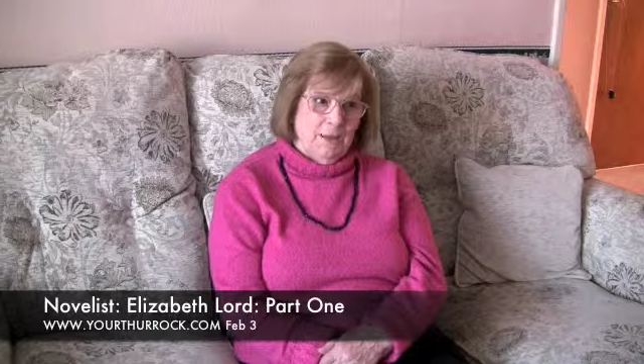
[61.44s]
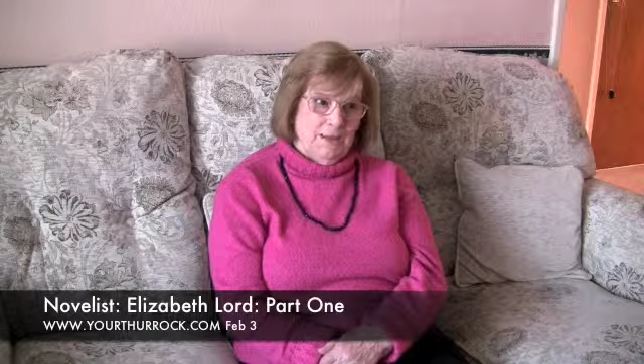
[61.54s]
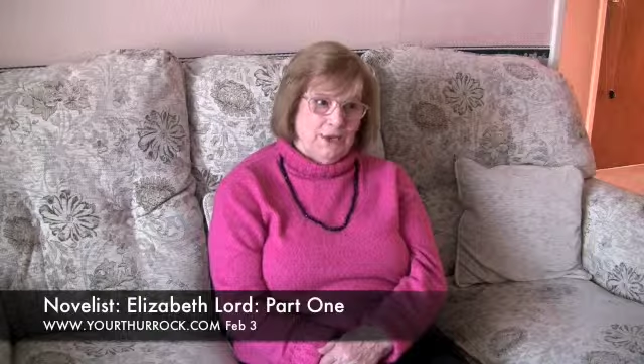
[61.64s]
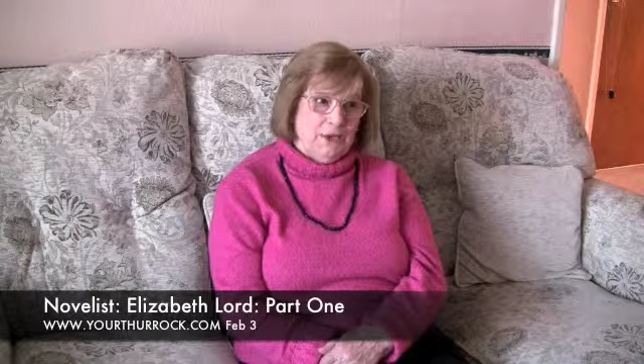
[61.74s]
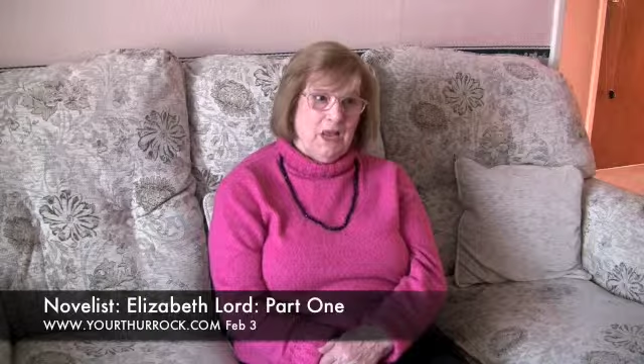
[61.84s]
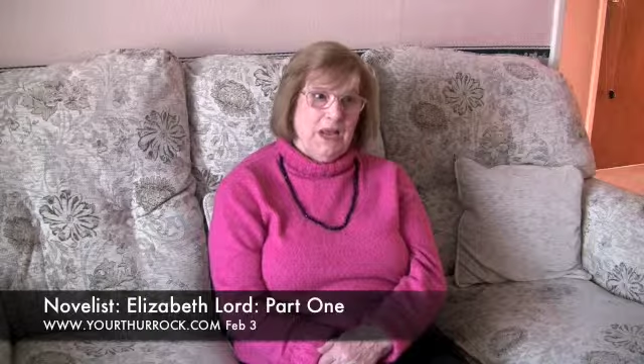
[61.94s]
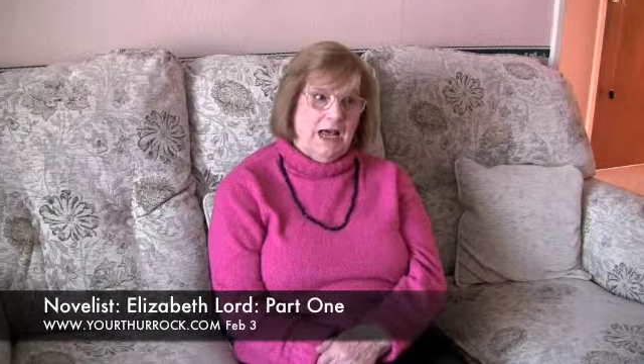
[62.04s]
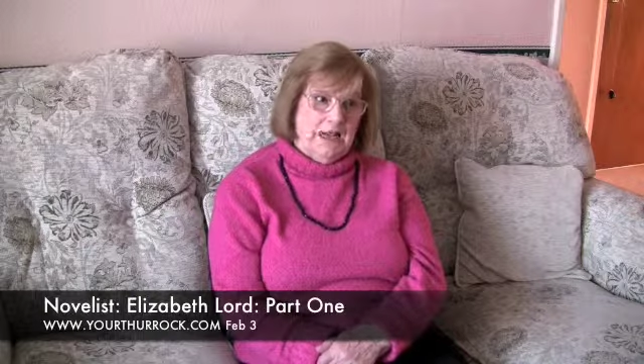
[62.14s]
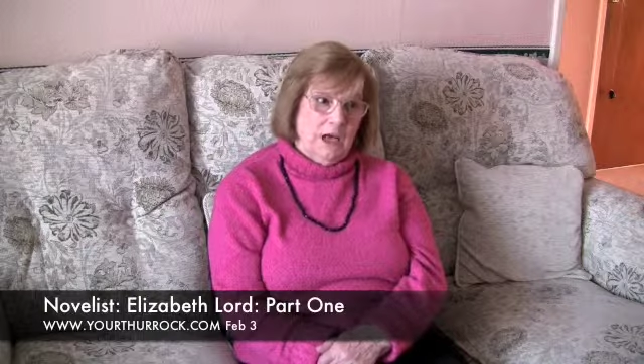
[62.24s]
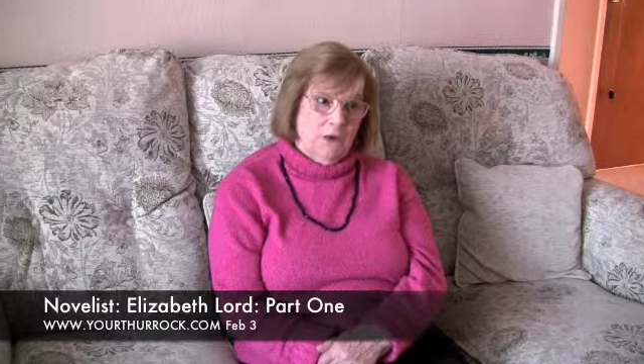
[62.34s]
publish
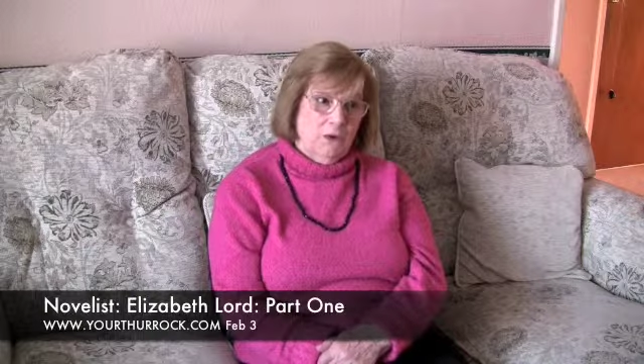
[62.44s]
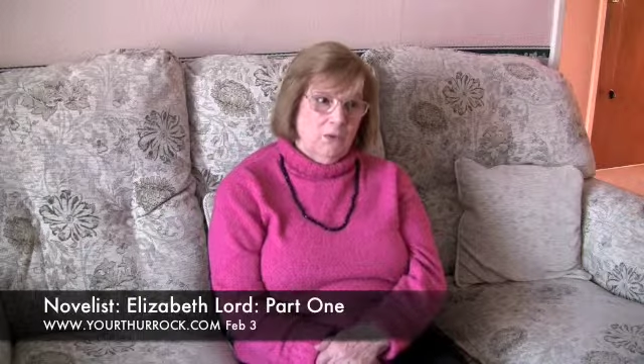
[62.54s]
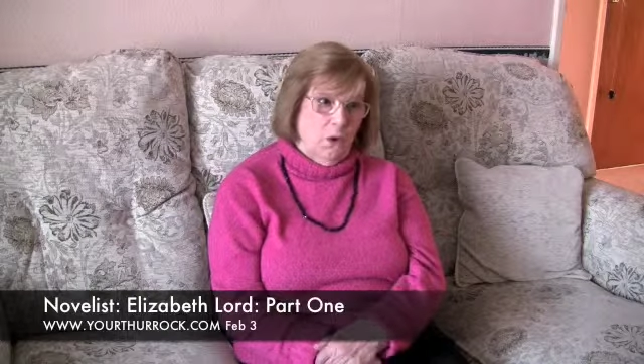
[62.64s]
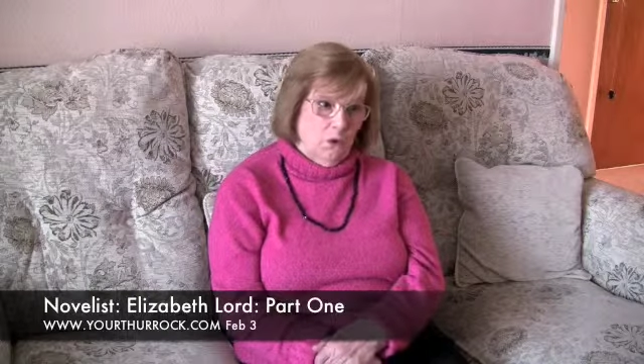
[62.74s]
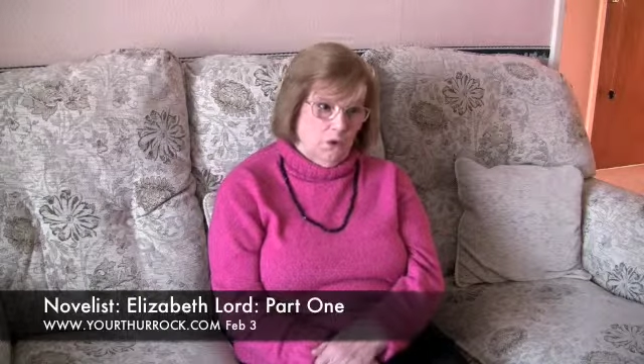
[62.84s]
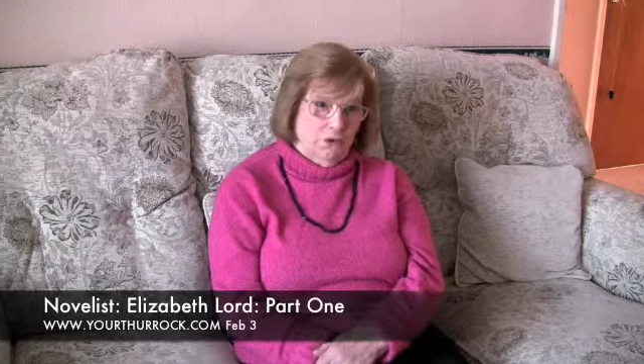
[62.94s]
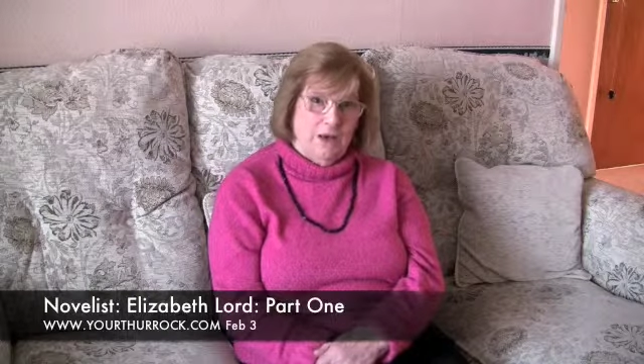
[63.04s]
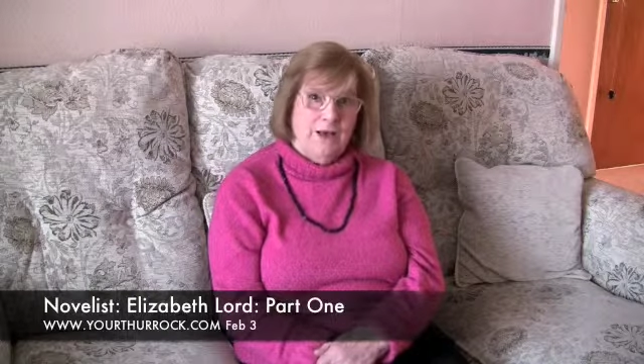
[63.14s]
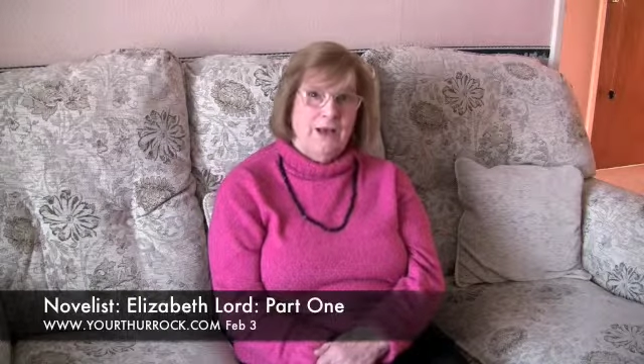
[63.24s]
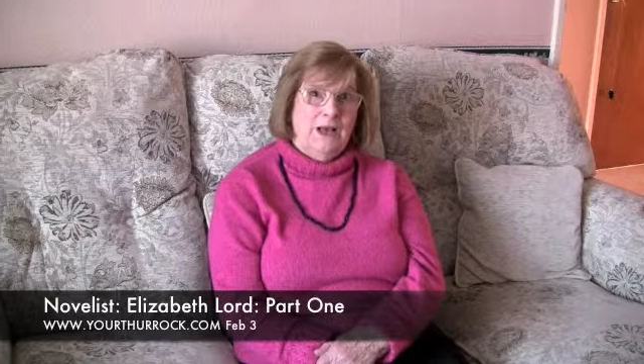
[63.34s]
an unknown
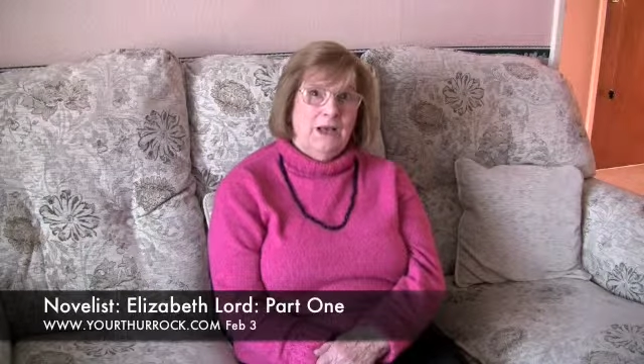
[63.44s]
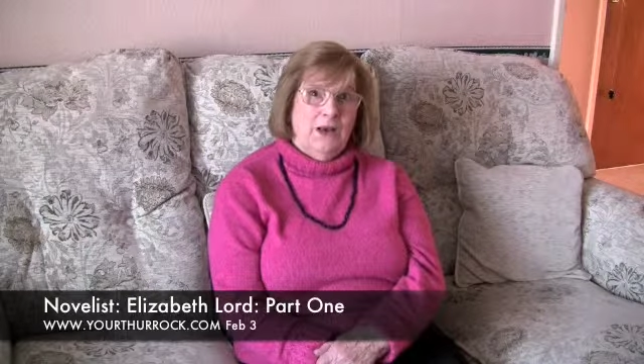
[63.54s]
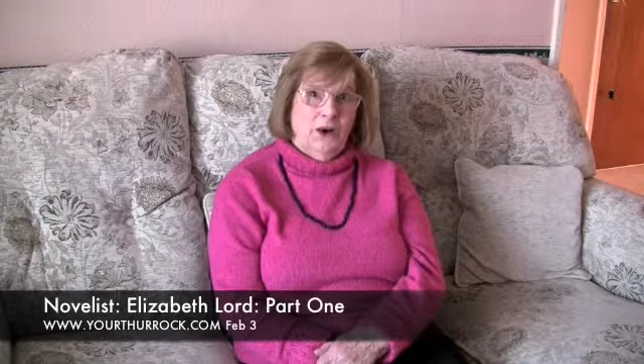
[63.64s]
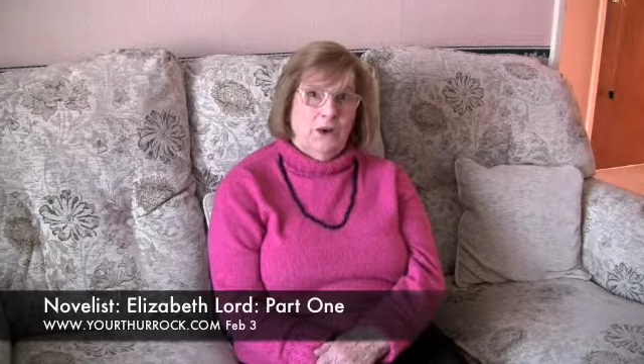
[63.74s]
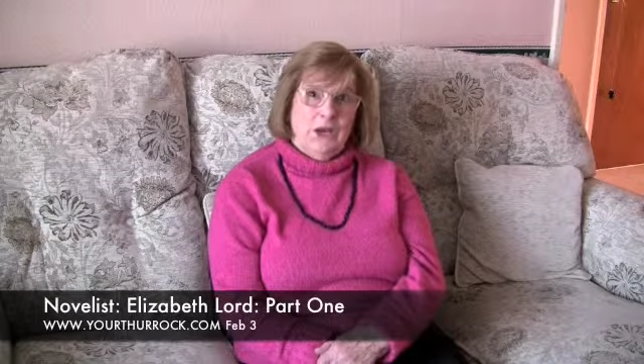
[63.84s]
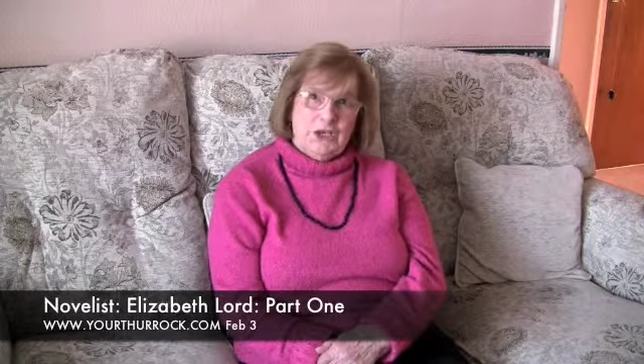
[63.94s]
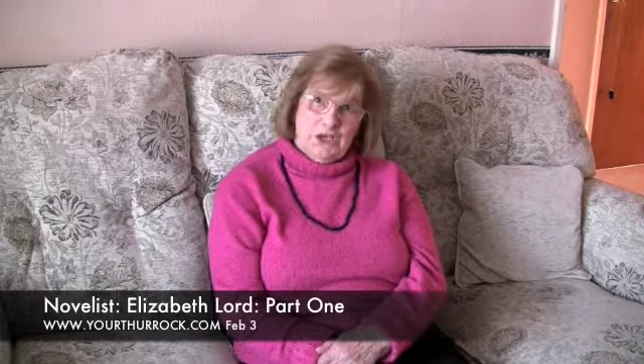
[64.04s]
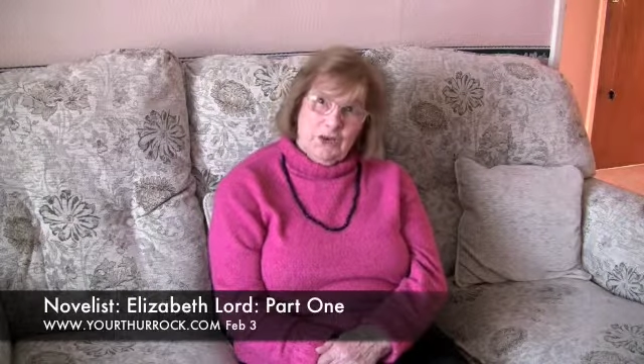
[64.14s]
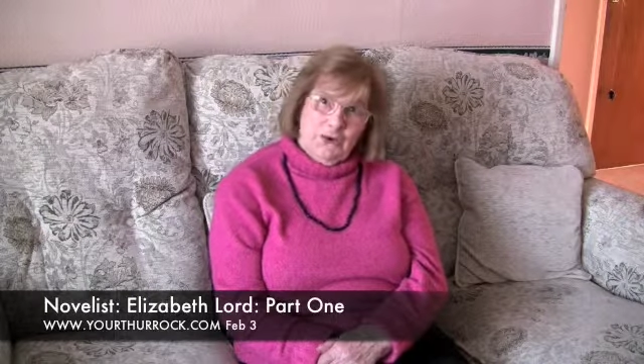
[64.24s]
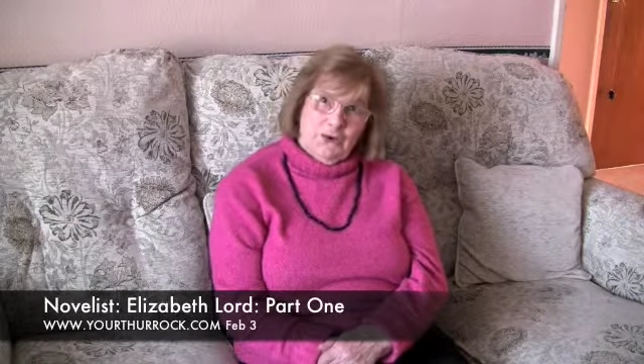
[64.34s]
author on
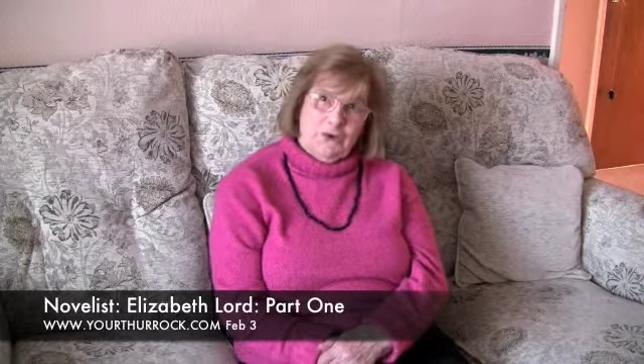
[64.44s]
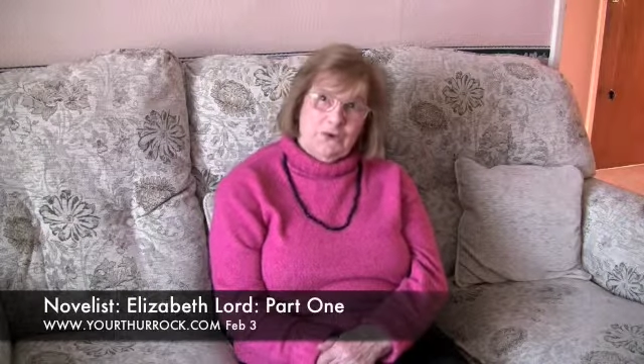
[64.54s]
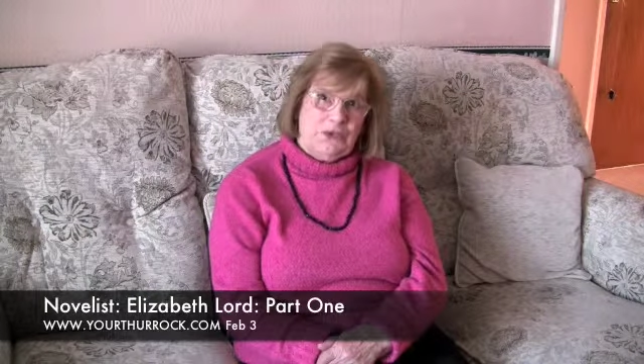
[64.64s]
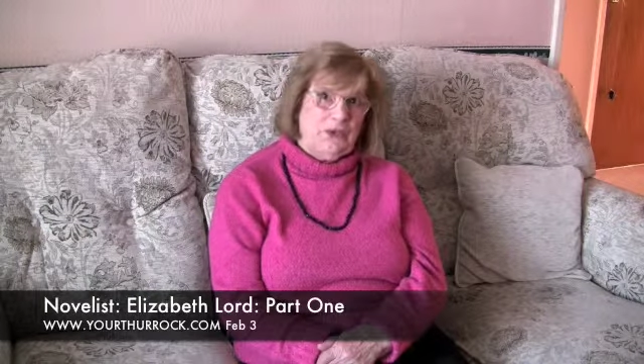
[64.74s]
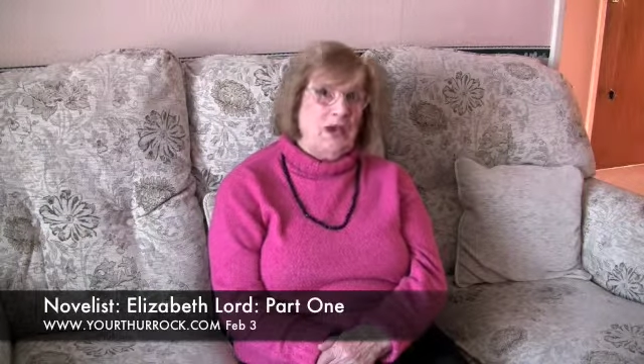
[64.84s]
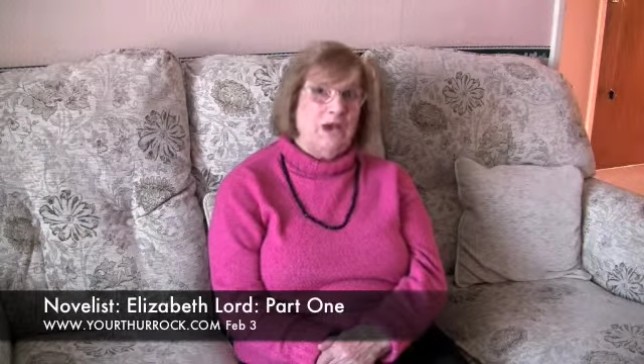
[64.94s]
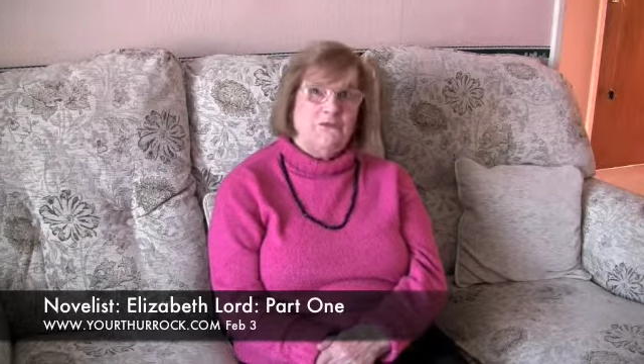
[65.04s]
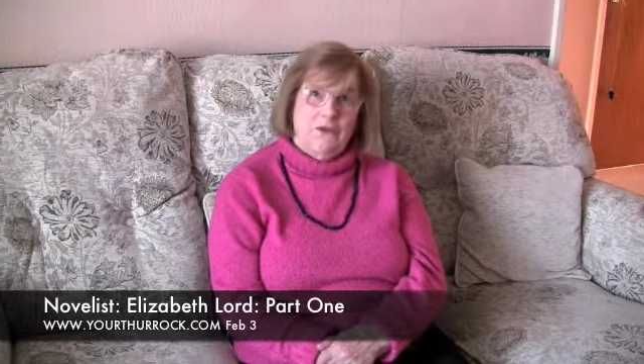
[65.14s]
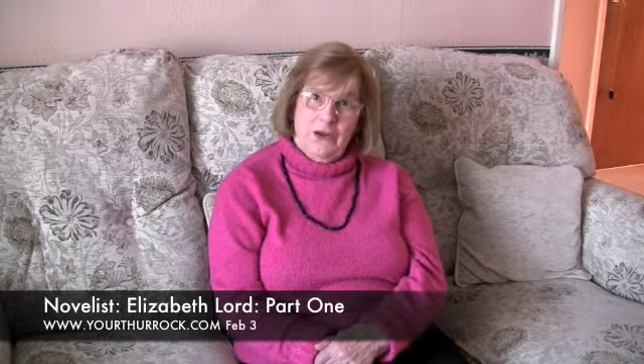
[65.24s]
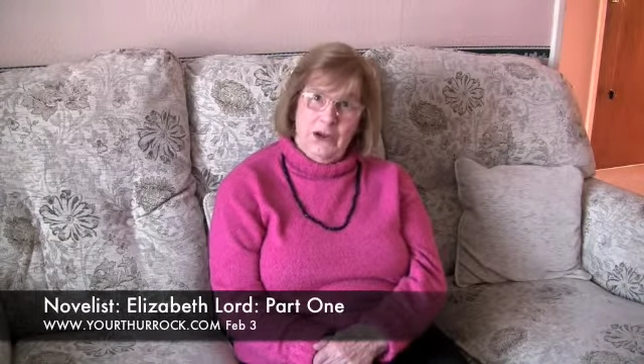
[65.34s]
historicals
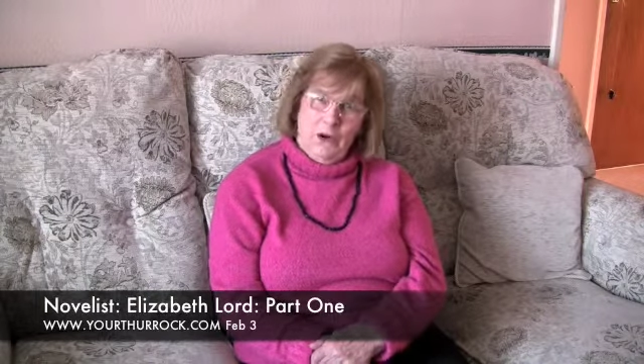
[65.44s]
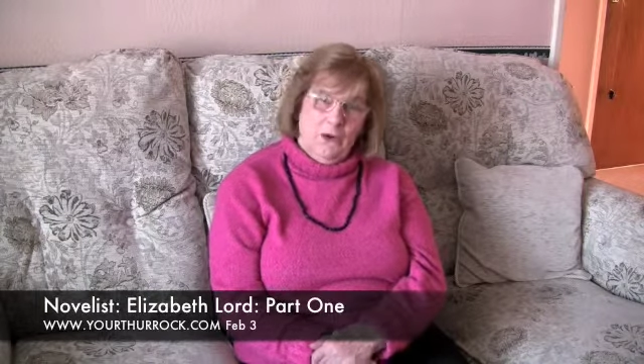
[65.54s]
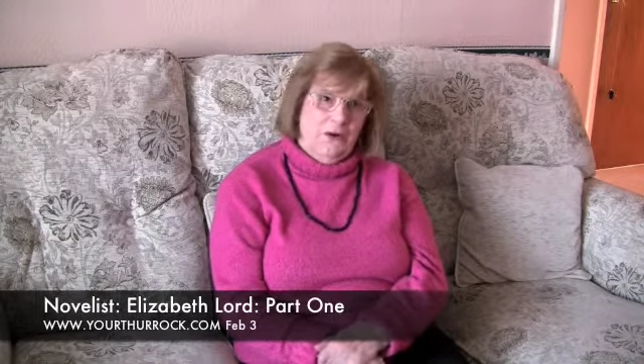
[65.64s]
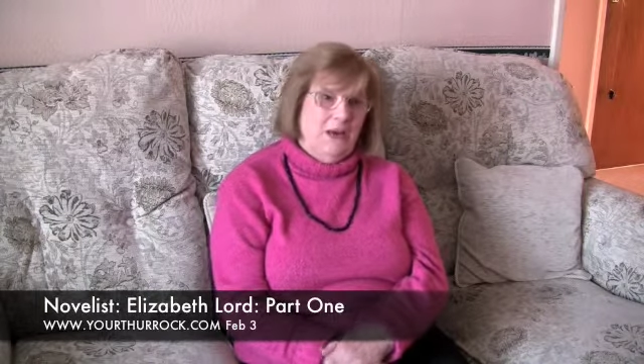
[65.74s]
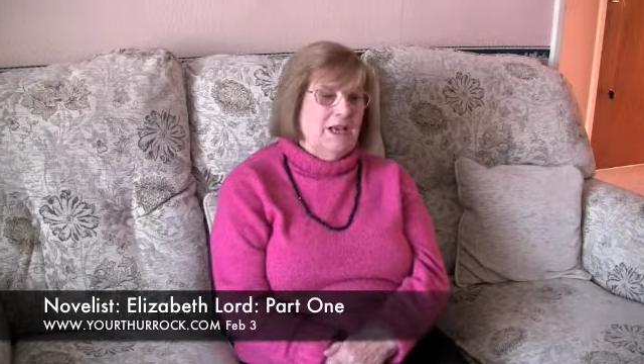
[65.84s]
very long.